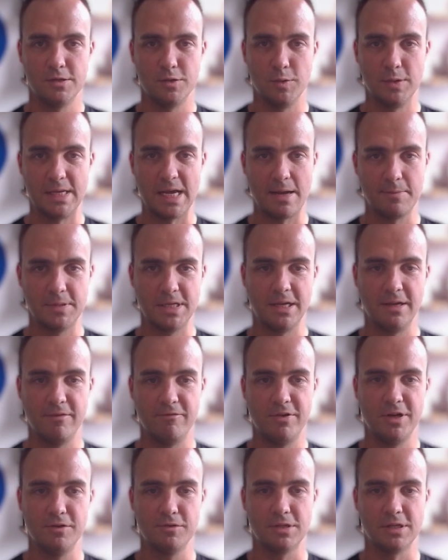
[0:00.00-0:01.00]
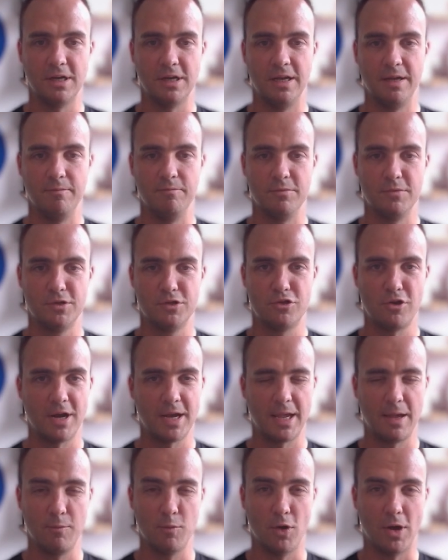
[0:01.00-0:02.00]
to adapting in real time,
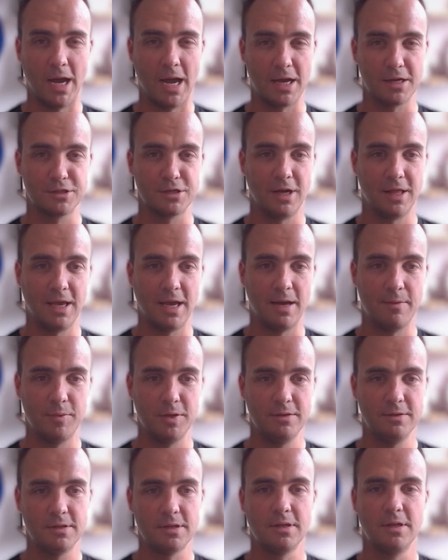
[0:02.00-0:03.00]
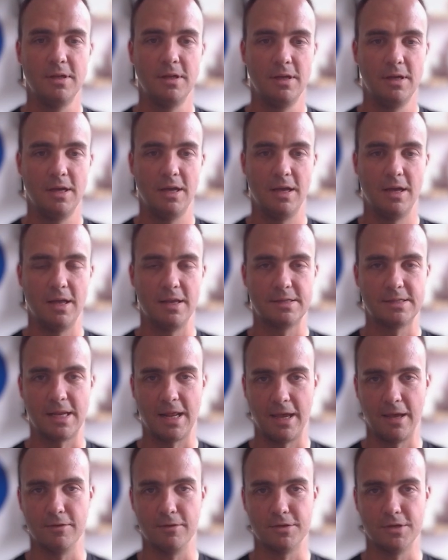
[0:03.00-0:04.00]
tracking what actually happened, and
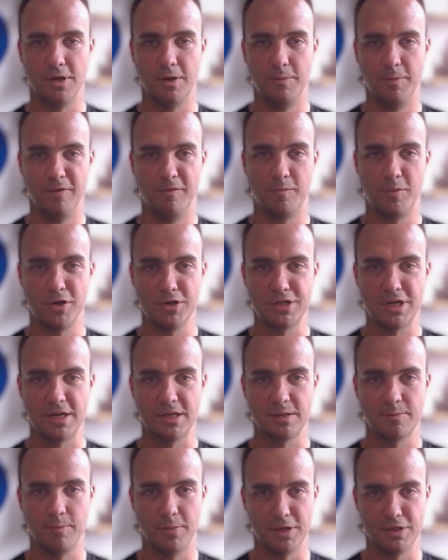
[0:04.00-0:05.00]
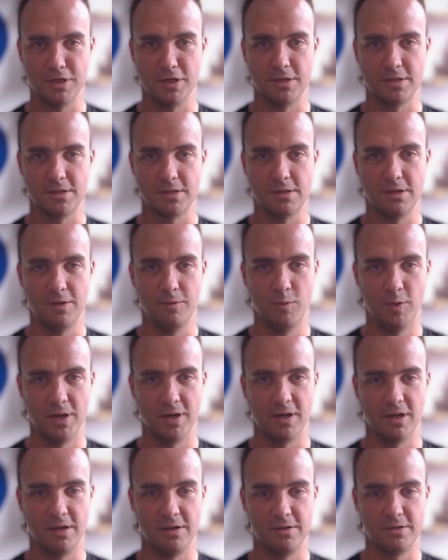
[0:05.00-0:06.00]
staying on top of projects, budgets, and
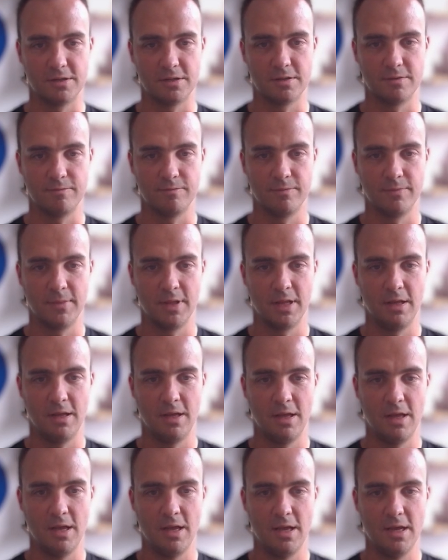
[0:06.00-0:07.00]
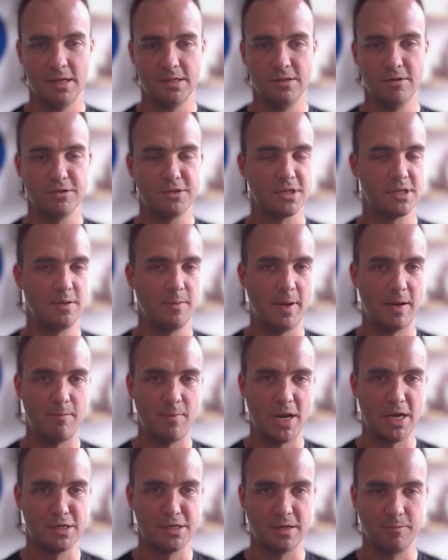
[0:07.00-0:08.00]
workloads. It's not just about
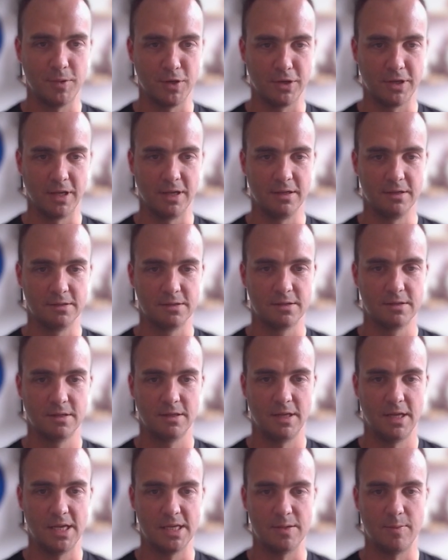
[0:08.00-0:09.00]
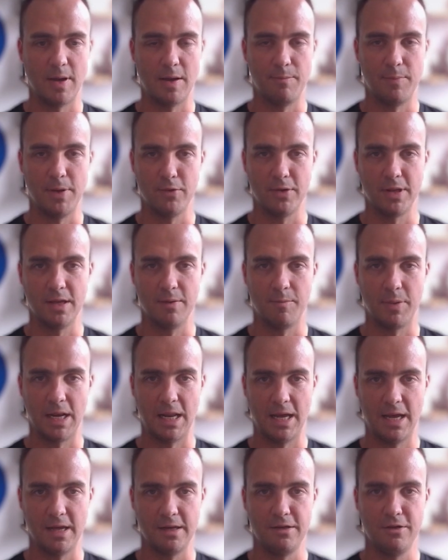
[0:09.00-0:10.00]
managing bookings, it's about building a
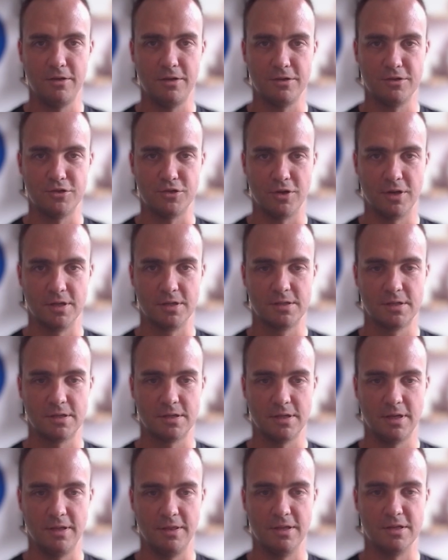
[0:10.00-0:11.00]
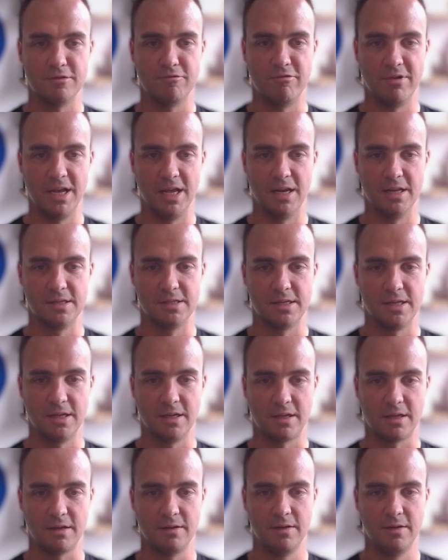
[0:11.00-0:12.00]
plan you can trust and that's
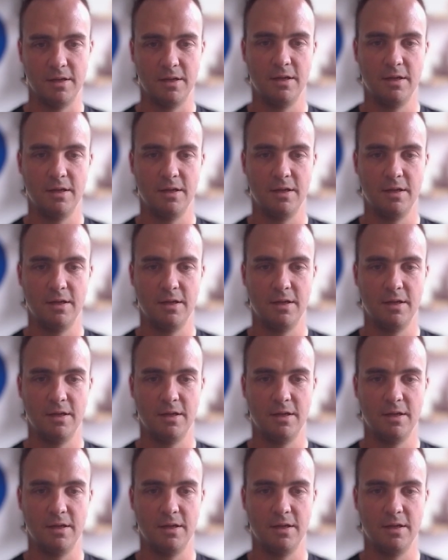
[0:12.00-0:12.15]
realistic,